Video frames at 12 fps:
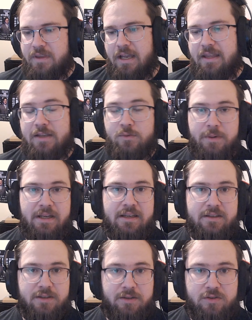And that's where we get
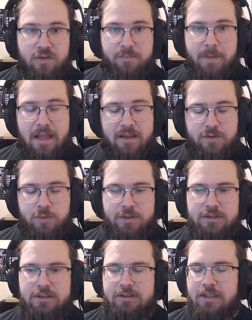into sort of palette
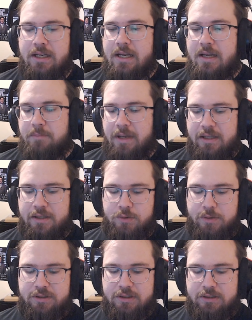choices. Palette
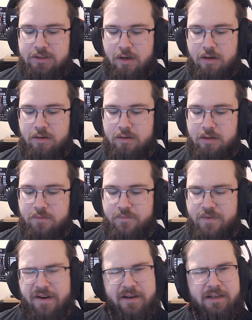choices are
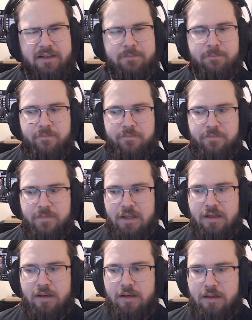very
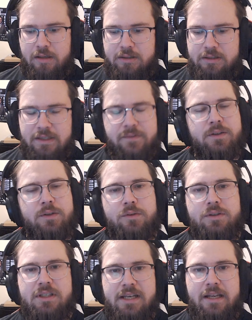
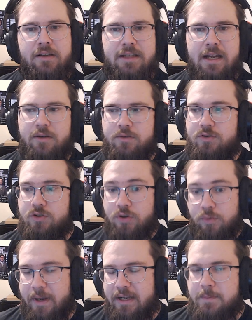difficult to nail down
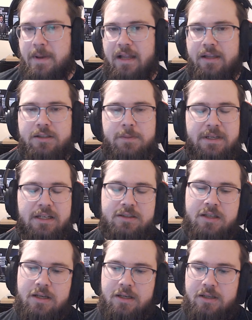correct palettes
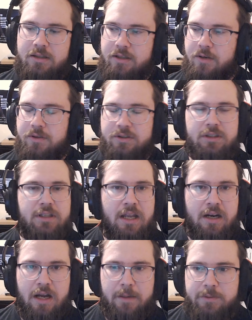because, there's a lot
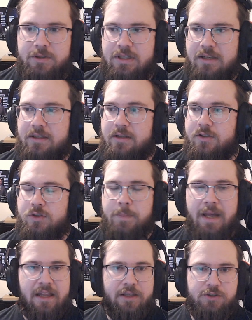of options out there. There's
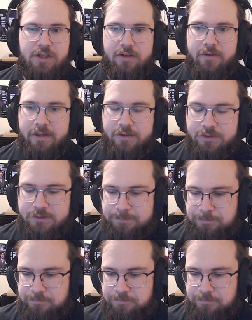palette generators.